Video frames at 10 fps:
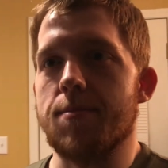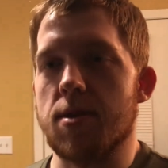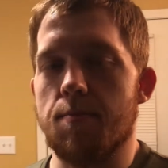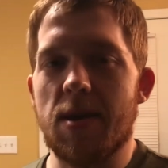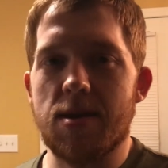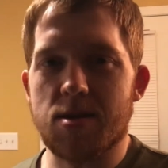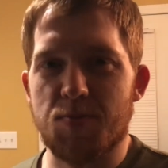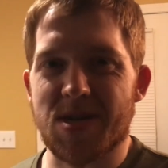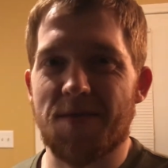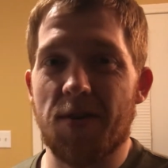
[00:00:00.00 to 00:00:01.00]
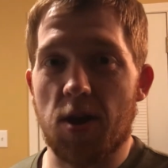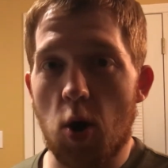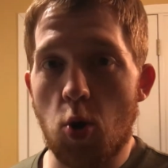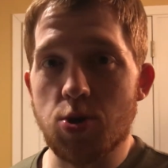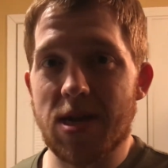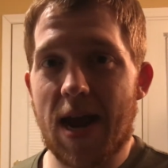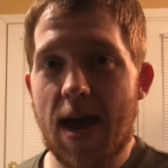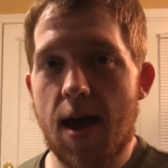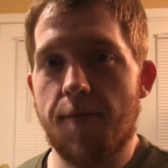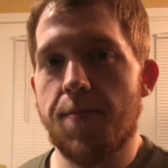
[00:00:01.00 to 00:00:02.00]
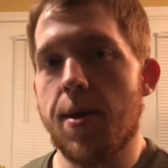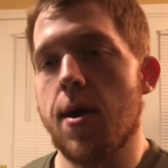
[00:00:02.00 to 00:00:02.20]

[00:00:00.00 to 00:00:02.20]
to meet specific goals that I have.